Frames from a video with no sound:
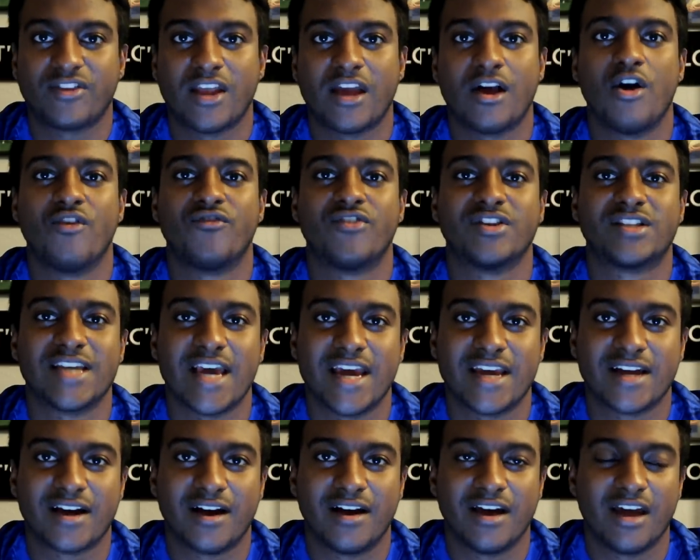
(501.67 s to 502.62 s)

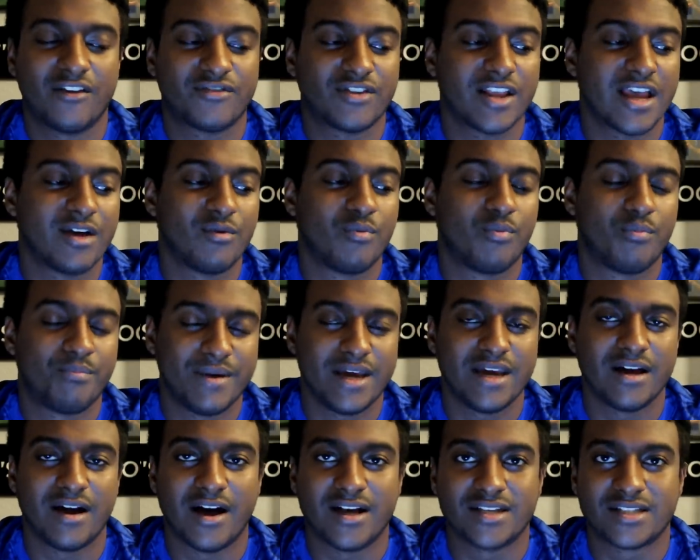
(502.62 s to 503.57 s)
they
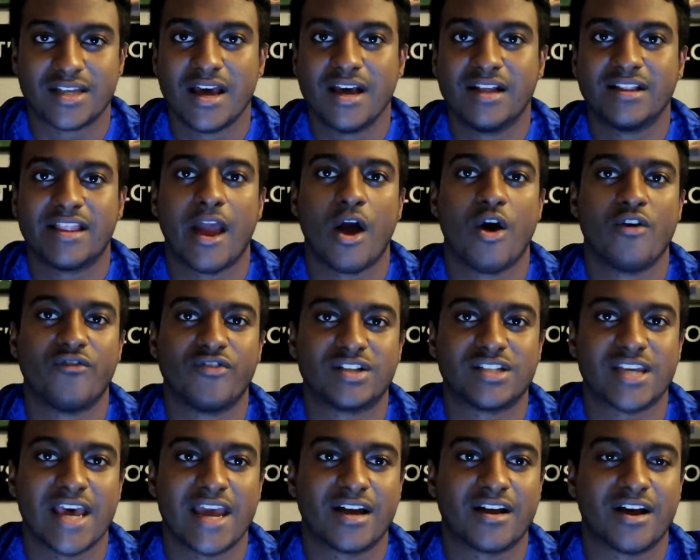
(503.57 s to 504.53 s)
beat us, they
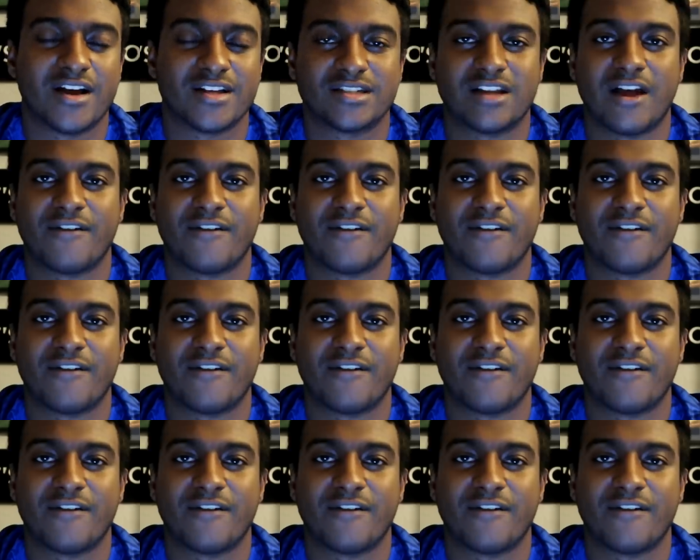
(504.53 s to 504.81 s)
overtake us.